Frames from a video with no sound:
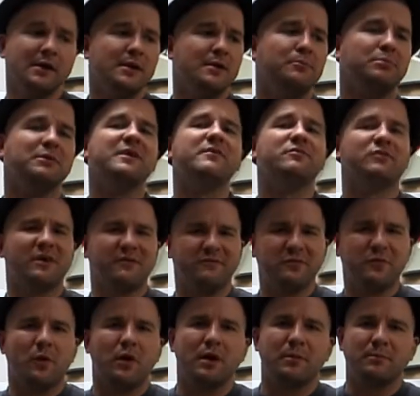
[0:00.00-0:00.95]
believe whatever
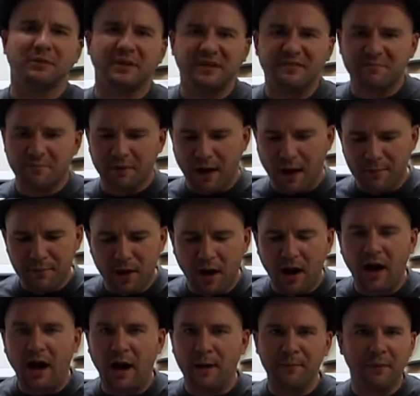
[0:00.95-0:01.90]
you want to believe, but I'm
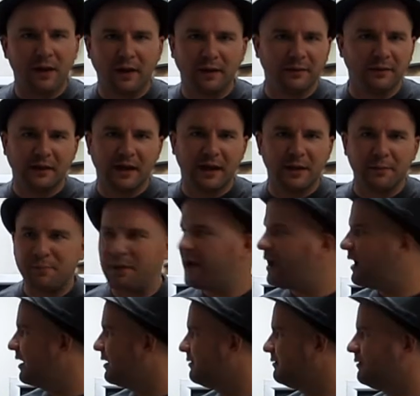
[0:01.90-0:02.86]
not I'm not getting
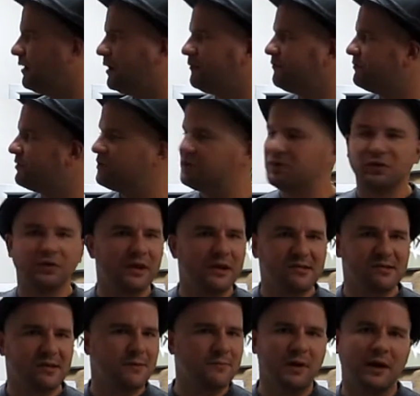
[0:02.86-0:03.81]
paid to do
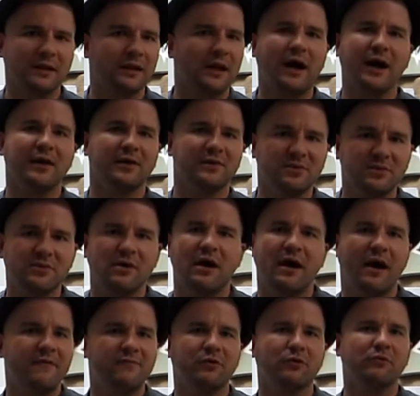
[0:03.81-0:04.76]
this. I'm not lying to you. I
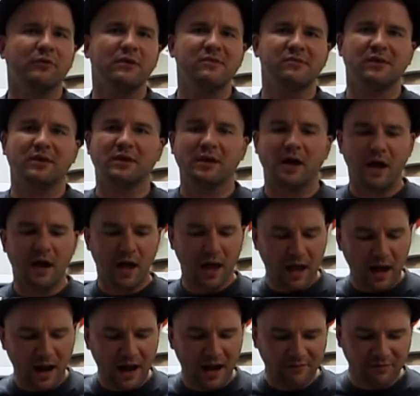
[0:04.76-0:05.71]
have no reason to lie,
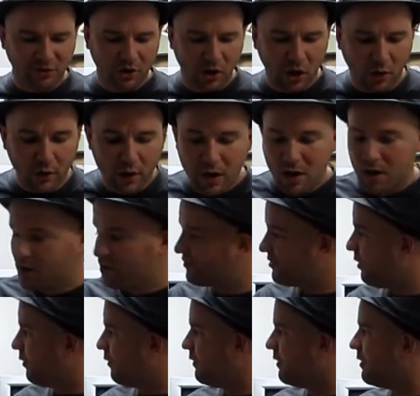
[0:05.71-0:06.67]
and I have to go.
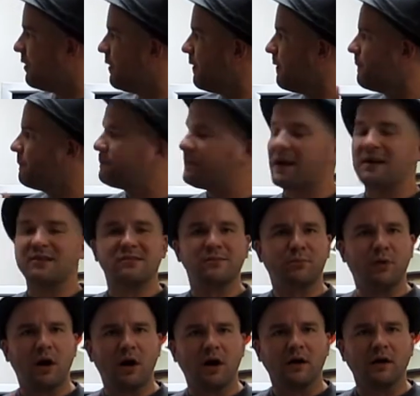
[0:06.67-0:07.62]
So that's The
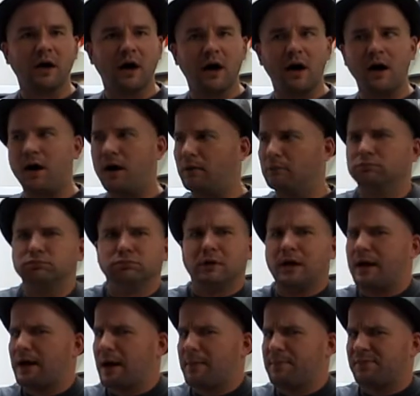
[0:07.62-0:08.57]
Brog. Uh, we're
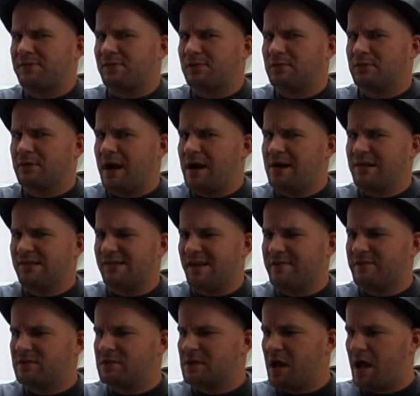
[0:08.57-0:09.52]
at episode
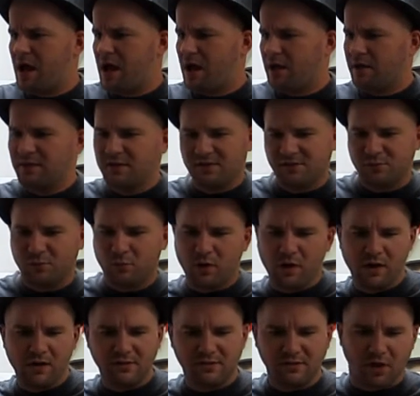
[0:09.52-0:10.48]
eighty-seven, and this
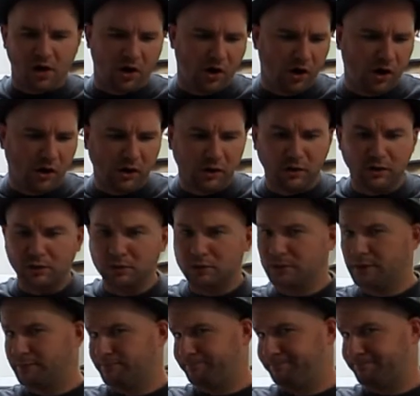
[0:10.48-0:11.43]
was
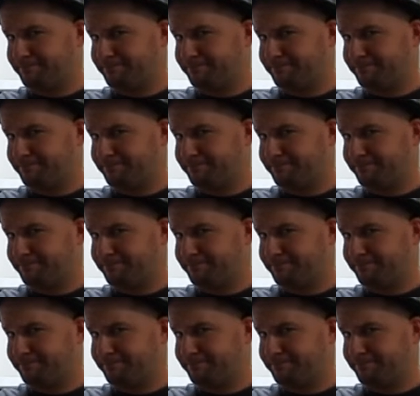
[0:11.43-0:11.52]
called